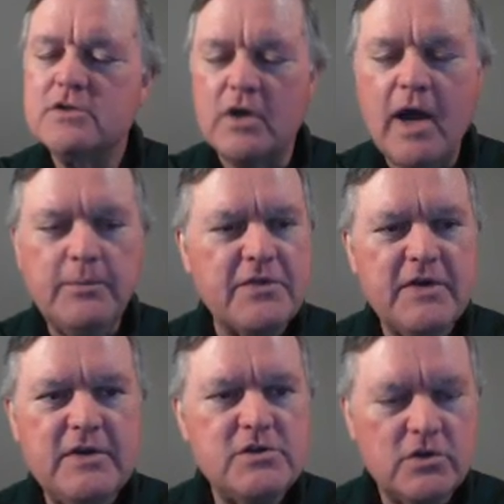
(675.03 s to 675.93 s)
So a couple
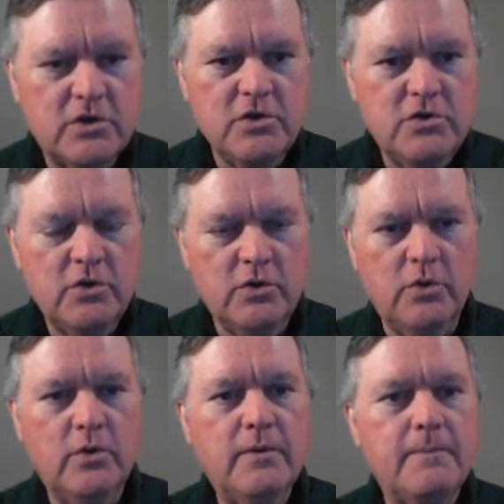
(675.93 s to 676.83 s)
of things you can
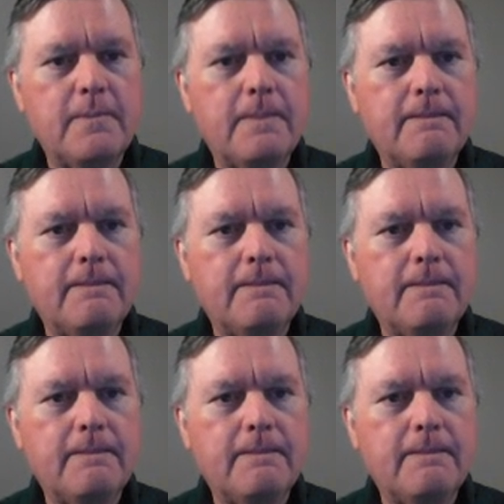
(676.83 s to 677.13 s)
do.